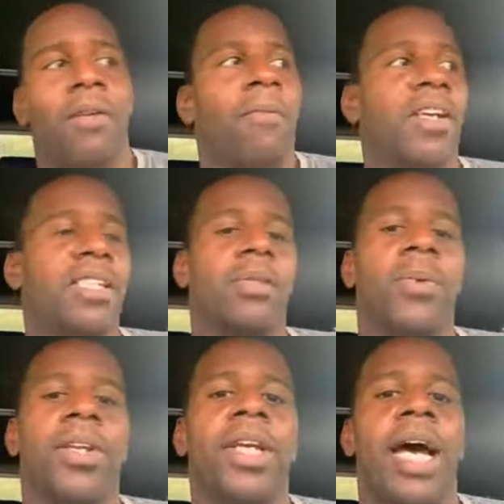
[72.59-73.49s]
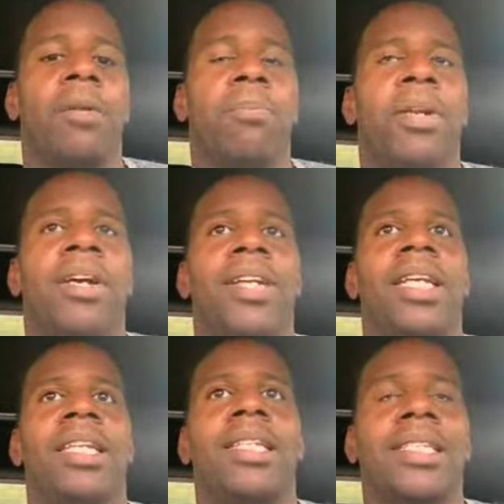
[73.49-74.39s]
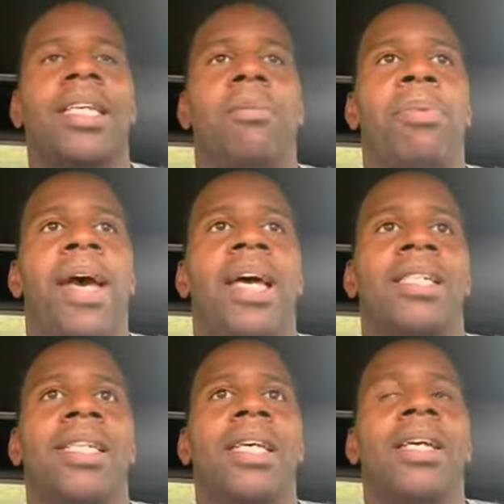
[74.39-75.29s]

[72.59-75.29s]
Versus where you got a player they get the skill pass